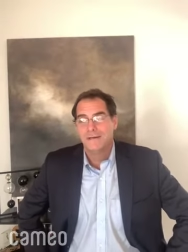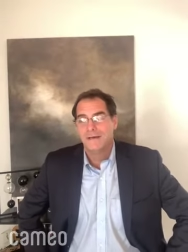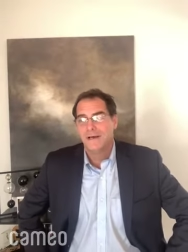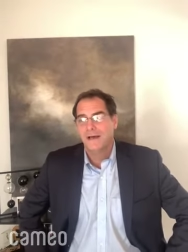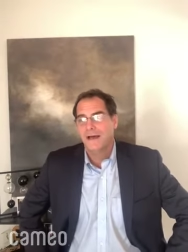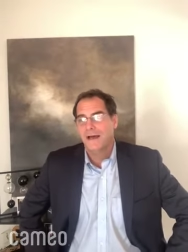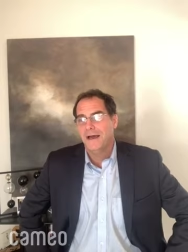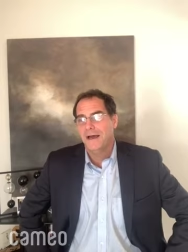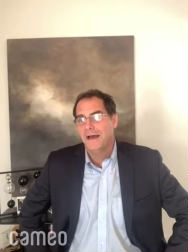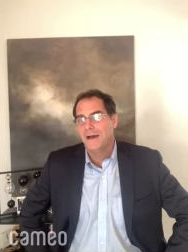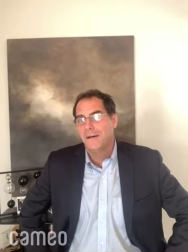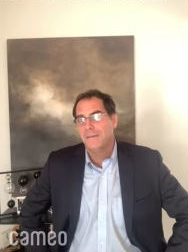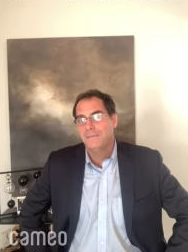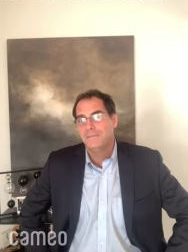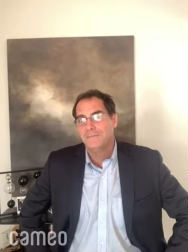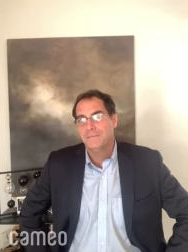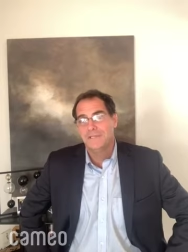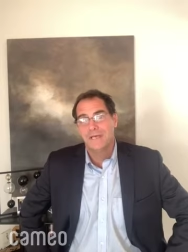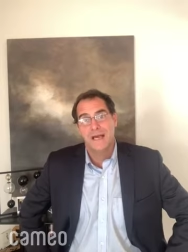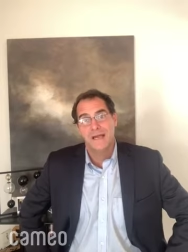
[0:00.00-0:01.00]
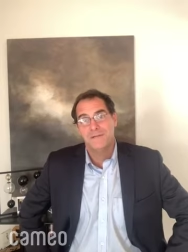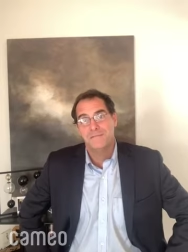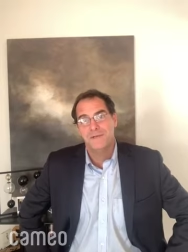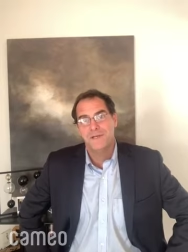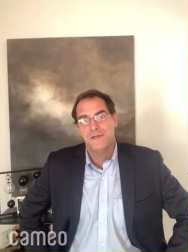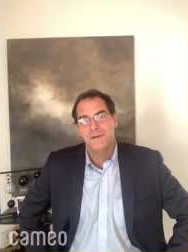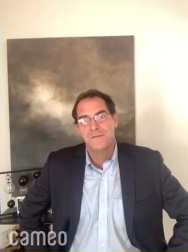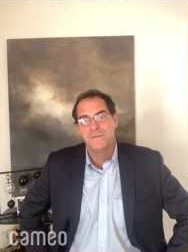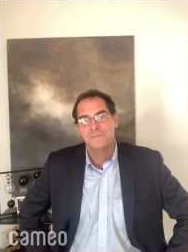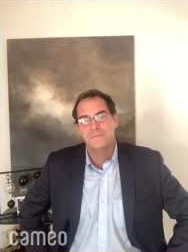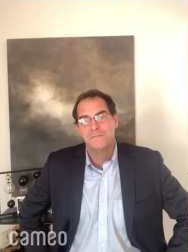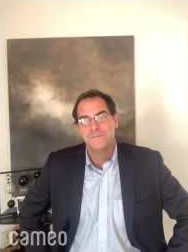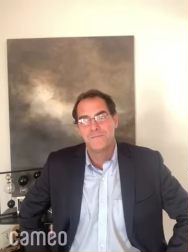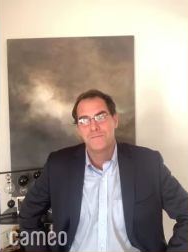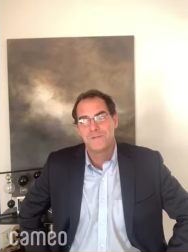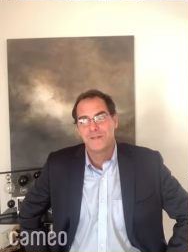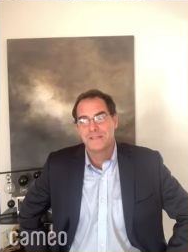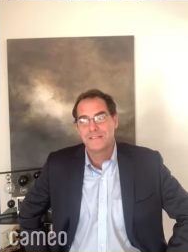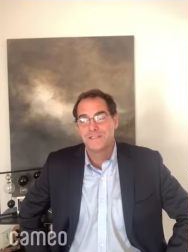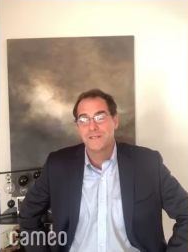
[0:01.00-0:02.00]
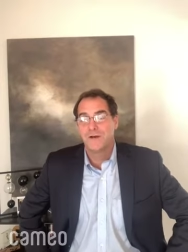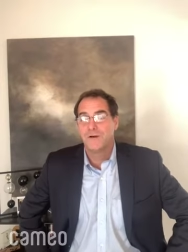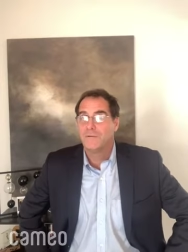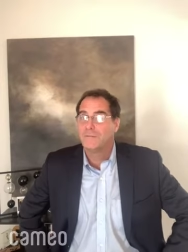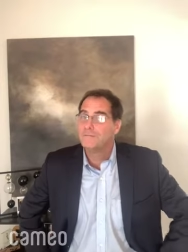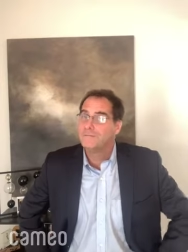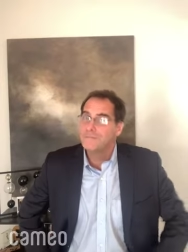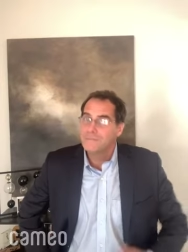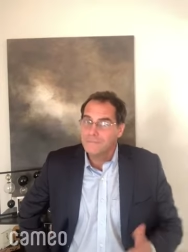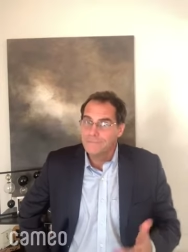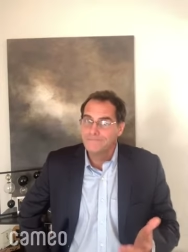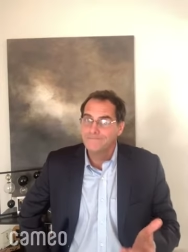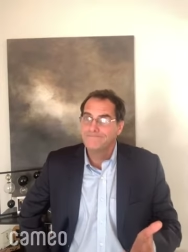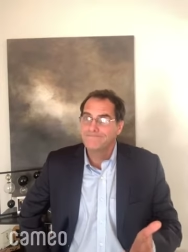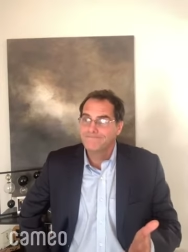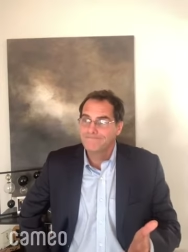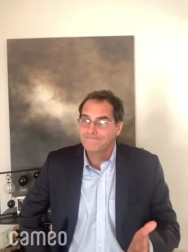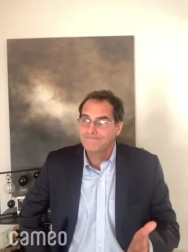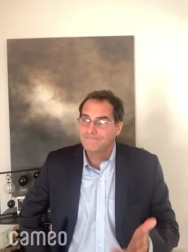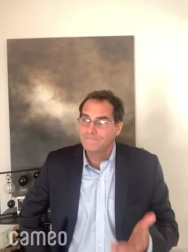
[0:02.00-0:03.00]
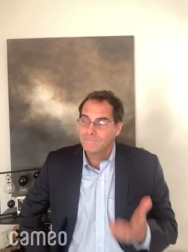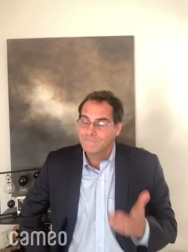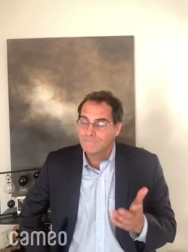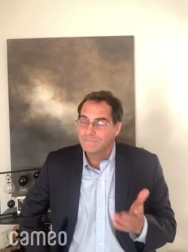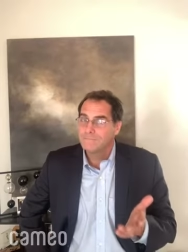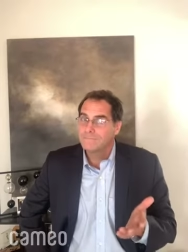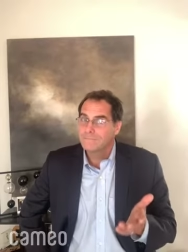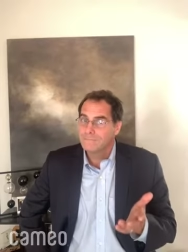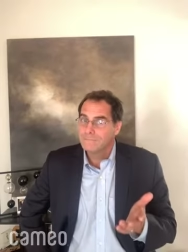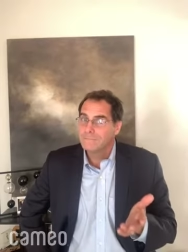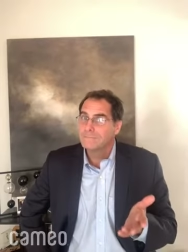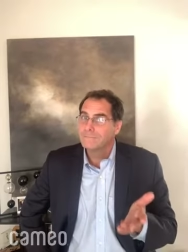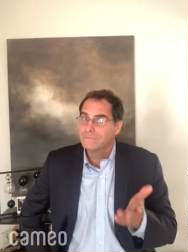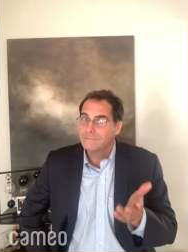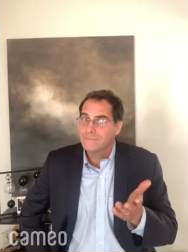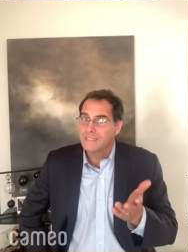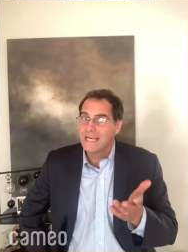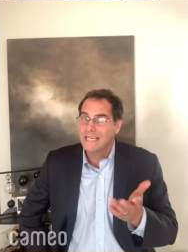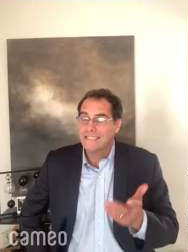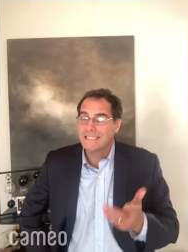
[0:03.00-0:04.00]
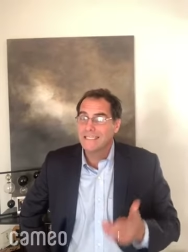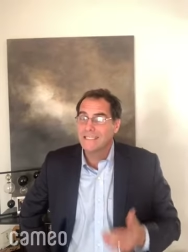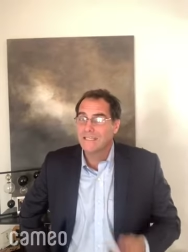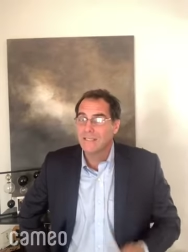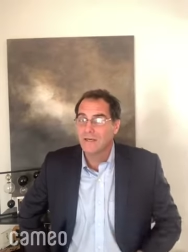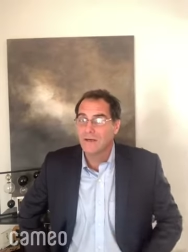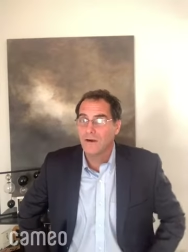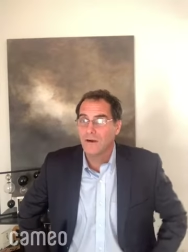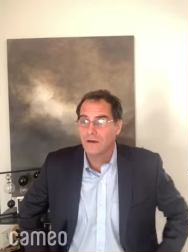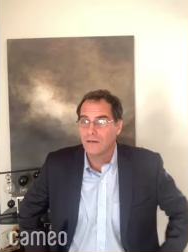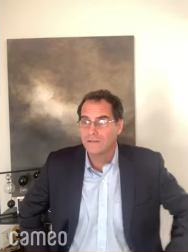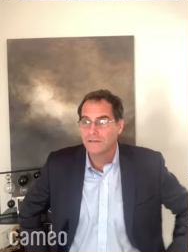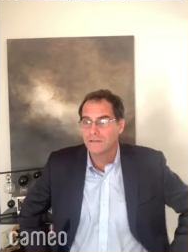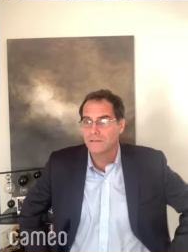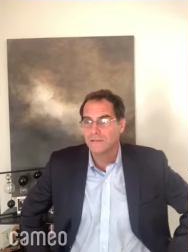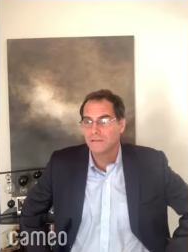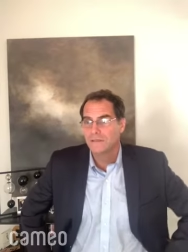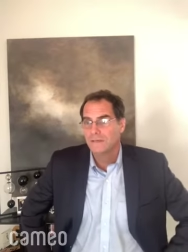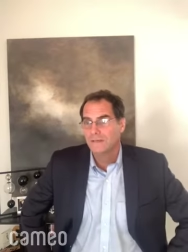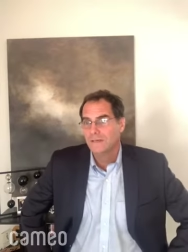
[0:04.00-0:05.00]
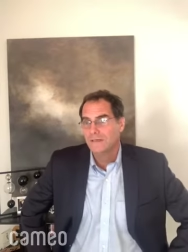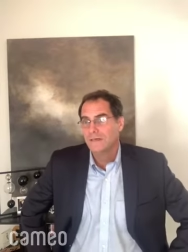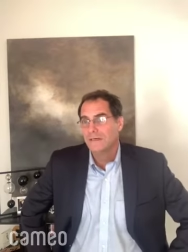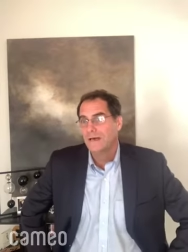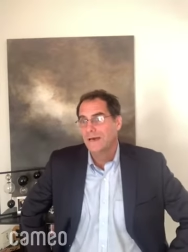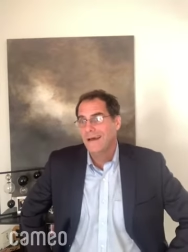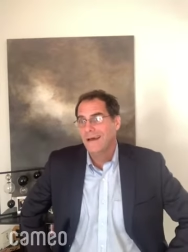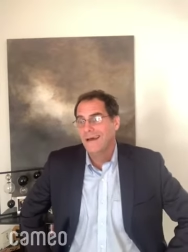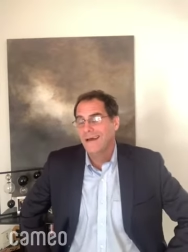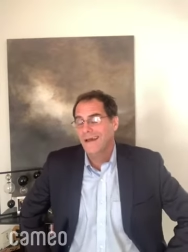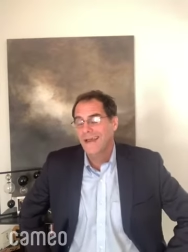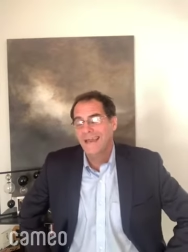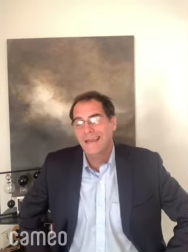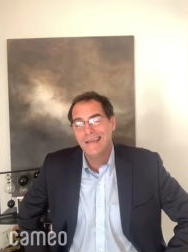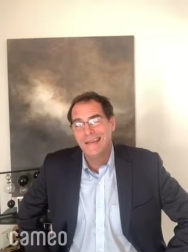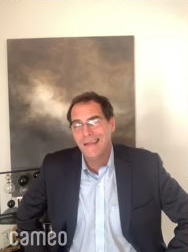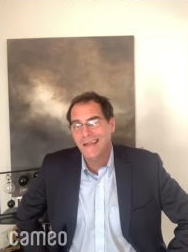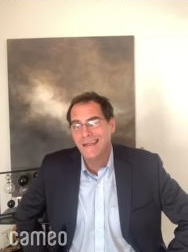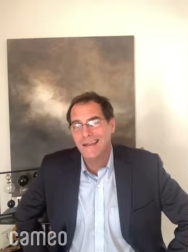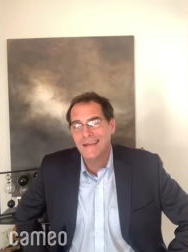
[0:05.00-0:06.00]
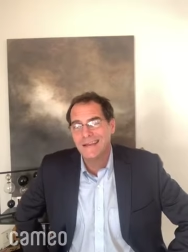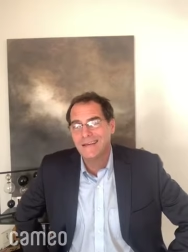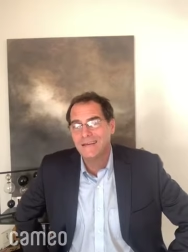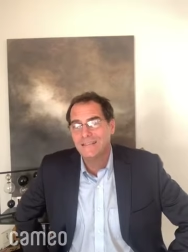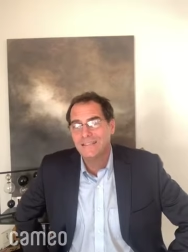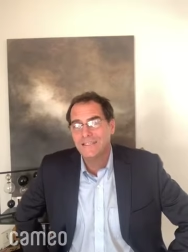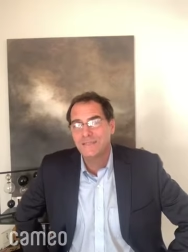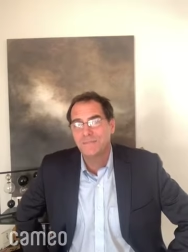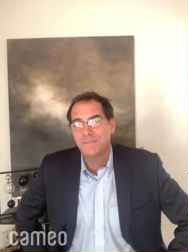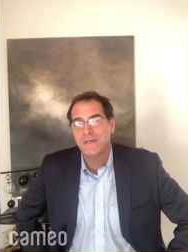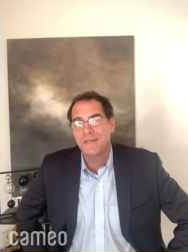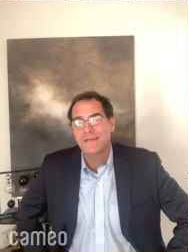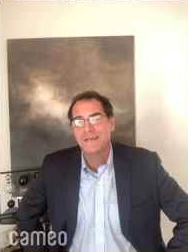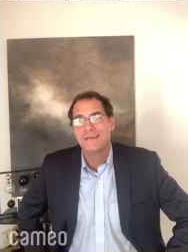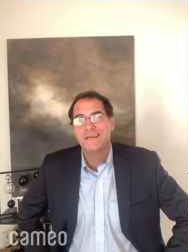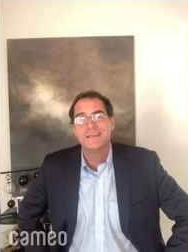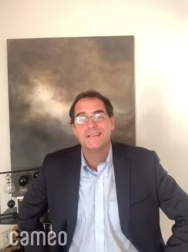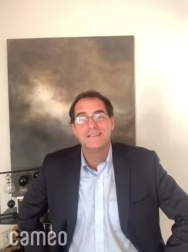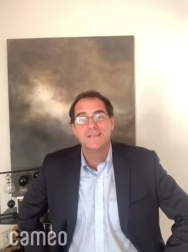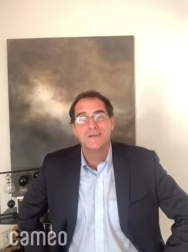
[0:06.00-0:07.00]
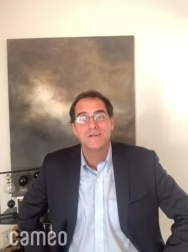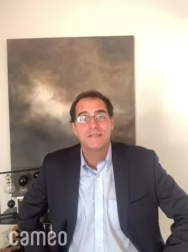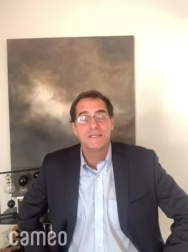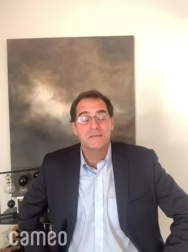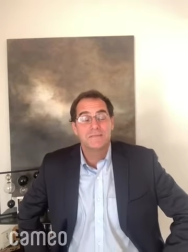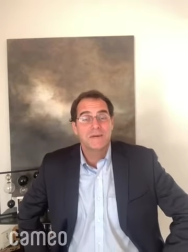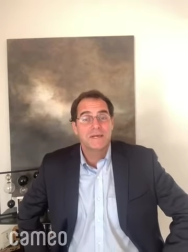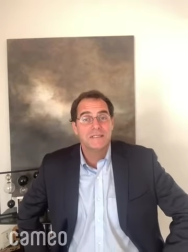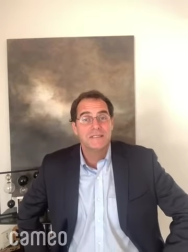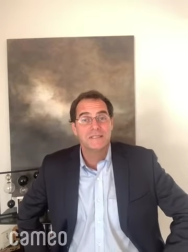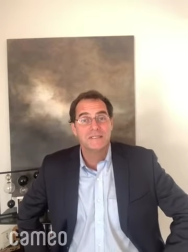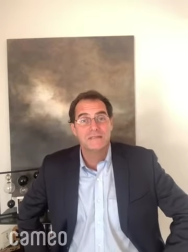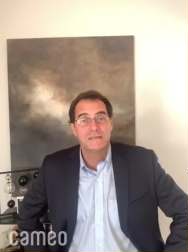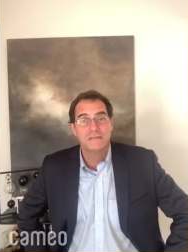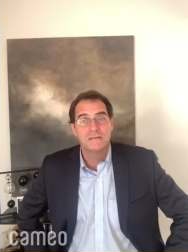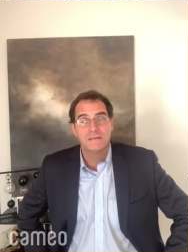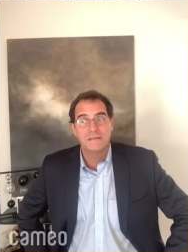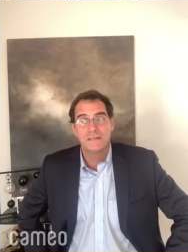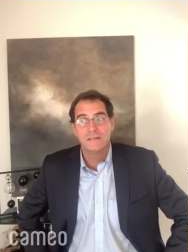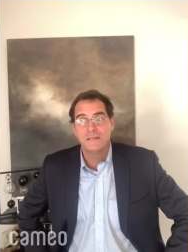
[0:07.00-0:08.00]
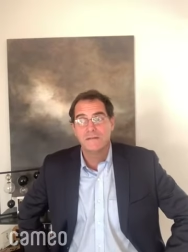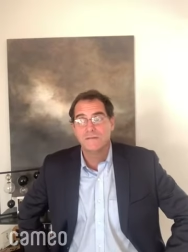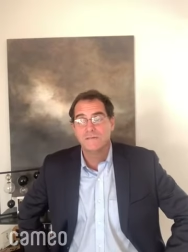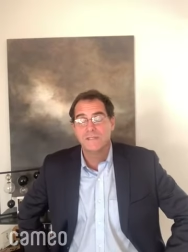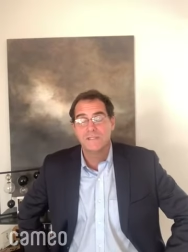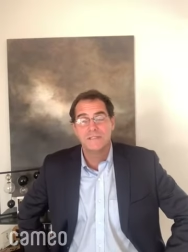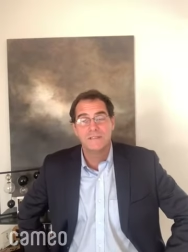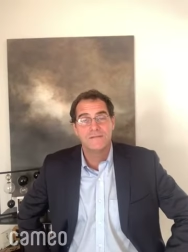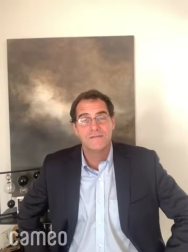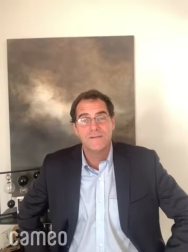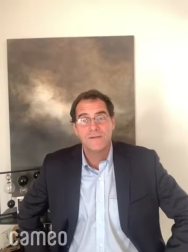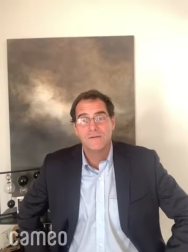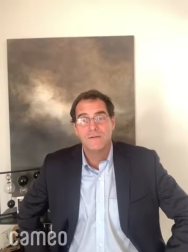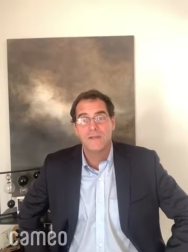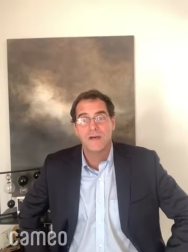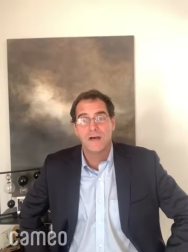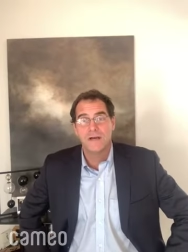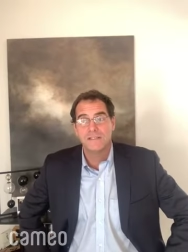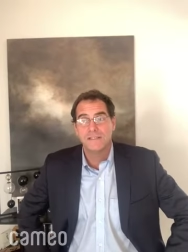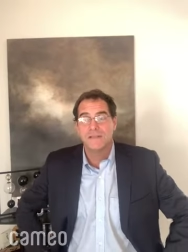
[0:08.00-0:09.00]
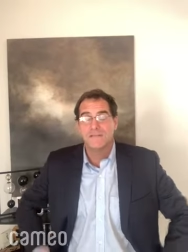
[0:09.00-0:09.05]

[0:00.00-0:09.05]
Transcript: Um, it's got to be you. So that's in the cards. Uh, and it could just be in a consulting basis, you know, just a few thoughts.